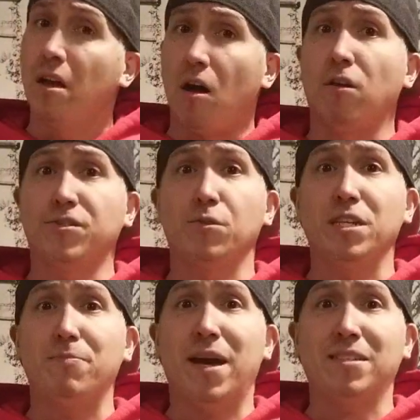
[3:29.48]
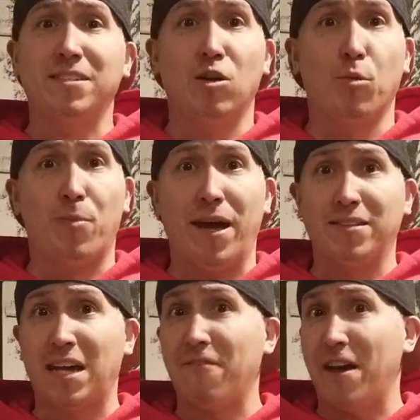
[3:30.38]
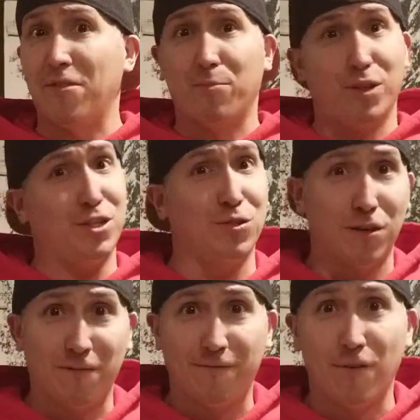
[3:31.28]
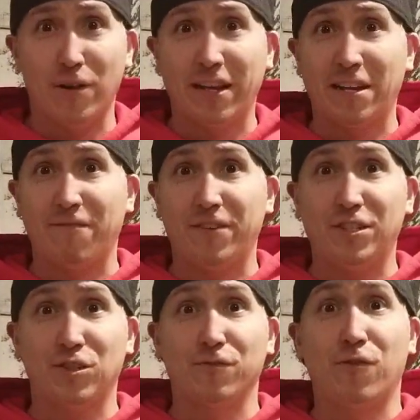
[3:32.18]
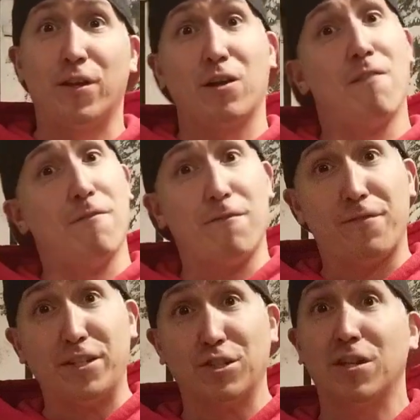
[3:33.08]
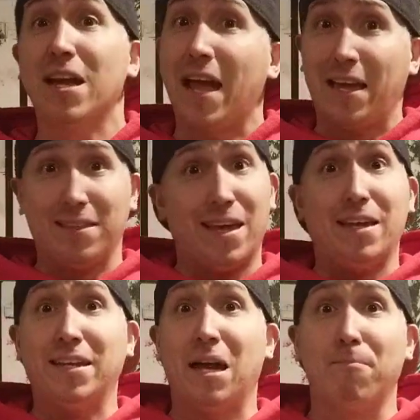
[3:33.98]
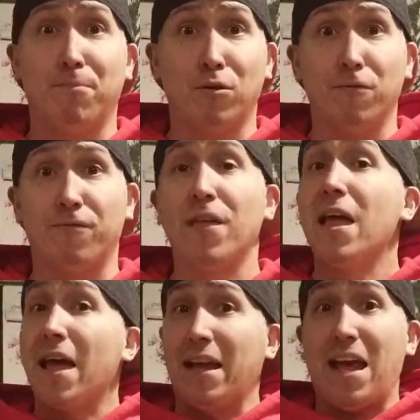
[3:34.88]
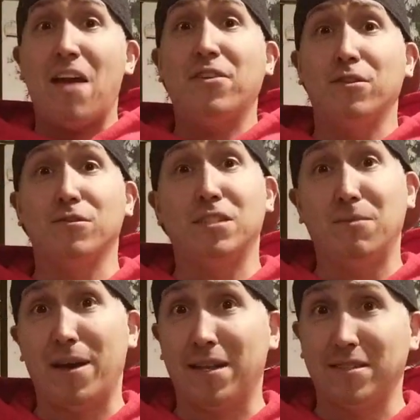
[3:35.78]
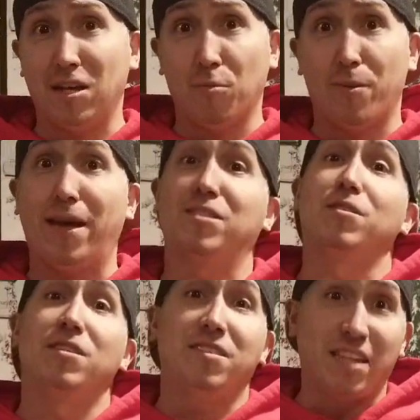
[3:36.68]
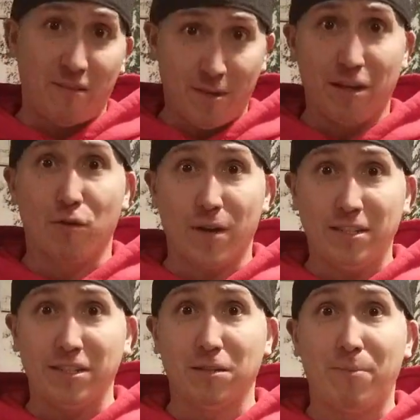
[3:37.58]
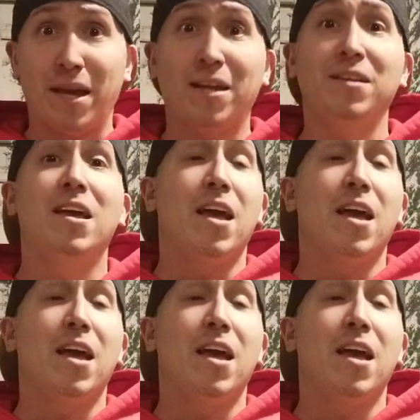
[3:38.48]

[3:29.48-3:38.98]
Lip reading: Also, knee pads and elbow pads. I've had the pleasure of falling on a feature, falling off of a feature, and landing on both. And having those knee pads and elbow pads saved me a great deal of pain